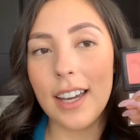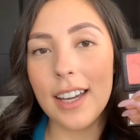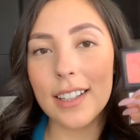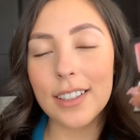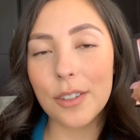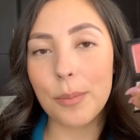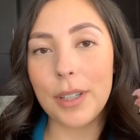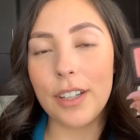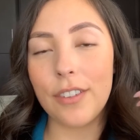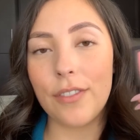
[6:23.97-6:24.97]
add a little
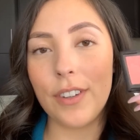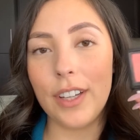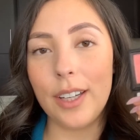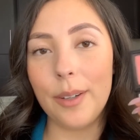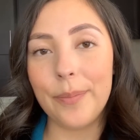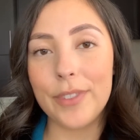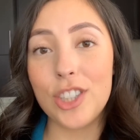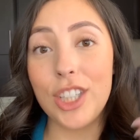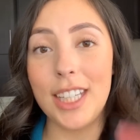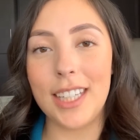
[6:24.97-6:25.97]
bit of
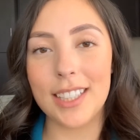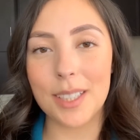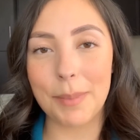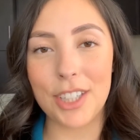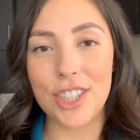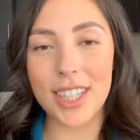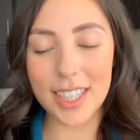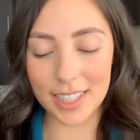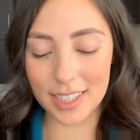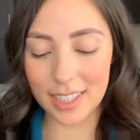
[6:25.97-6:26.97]
sheen to my
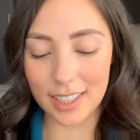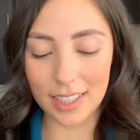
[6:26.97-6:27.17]
cheeks.